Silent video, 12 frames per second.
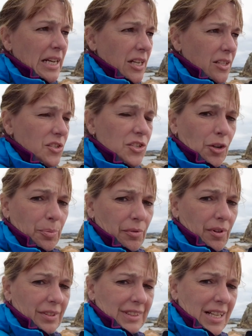my little
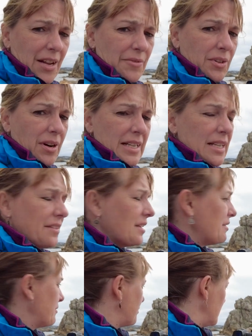stopper on, and I've got
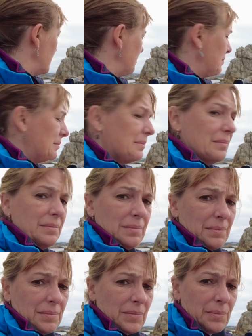anything
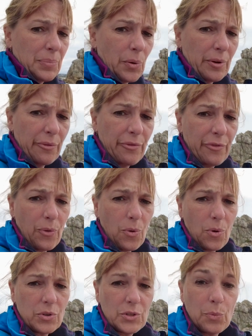from
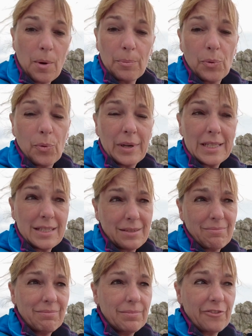0.4 to
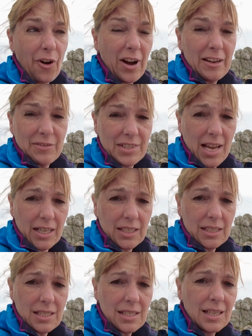1.5
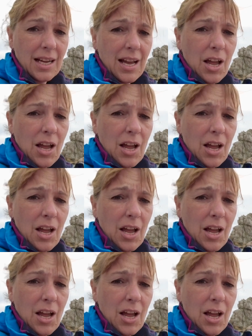seconds.